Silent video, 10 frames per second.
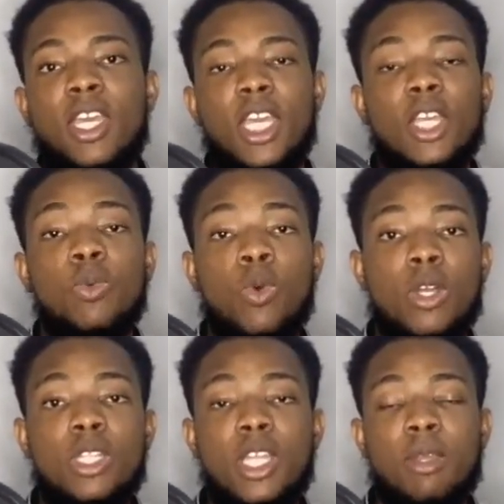in
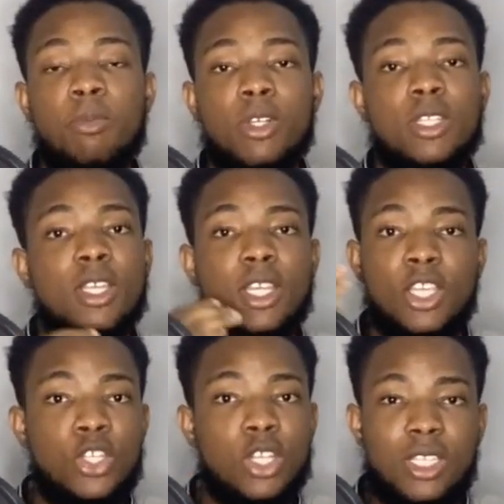one day, but
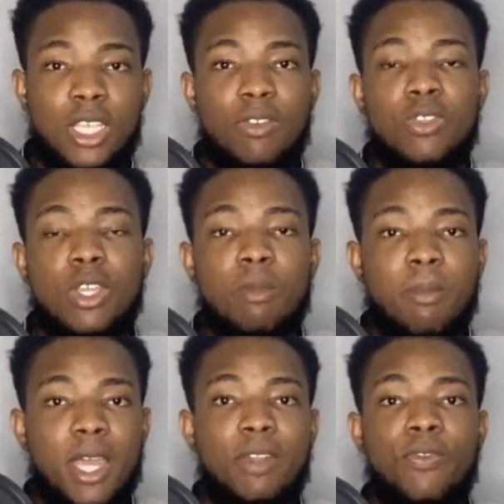it just gives you a
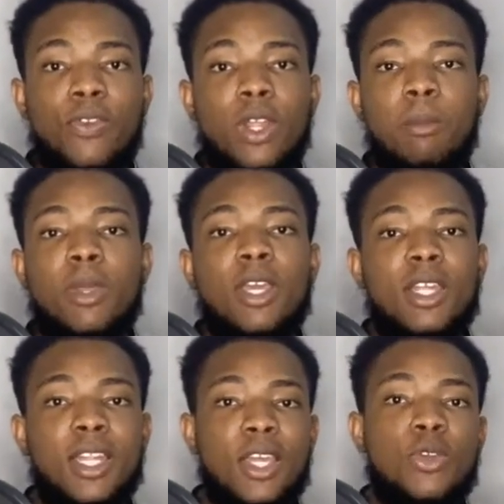mind frame
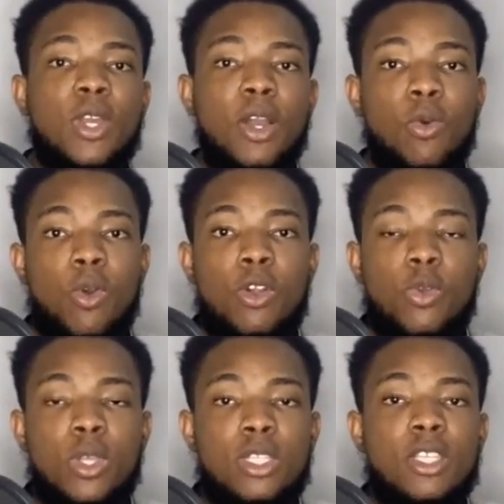that you can work
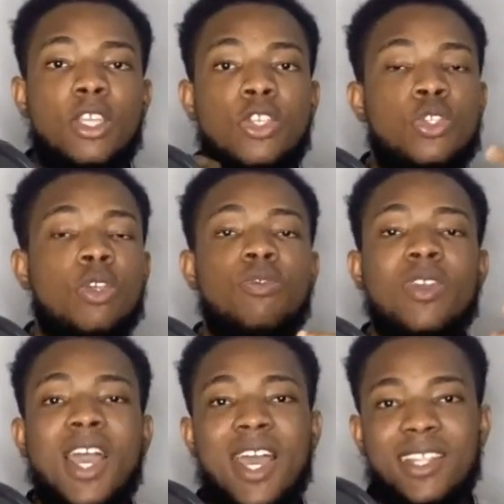with. So if you
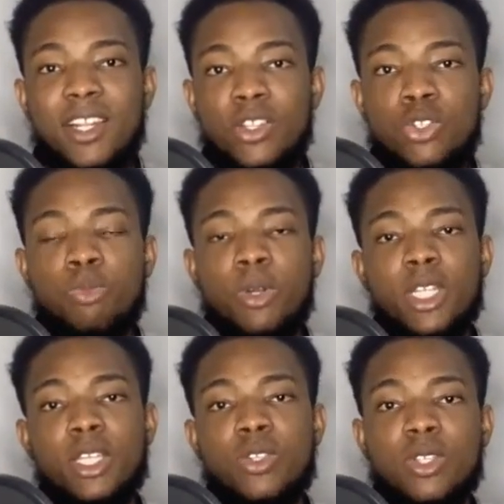had a little
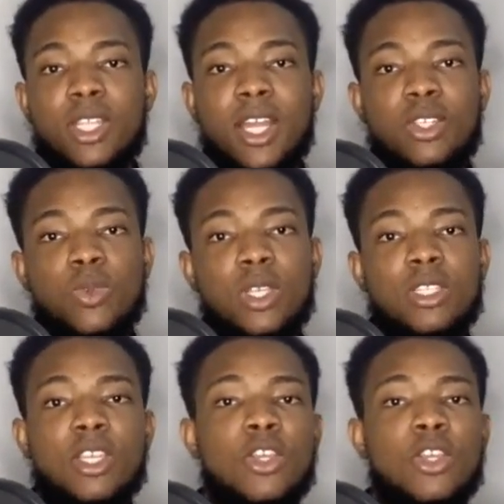budget to start with,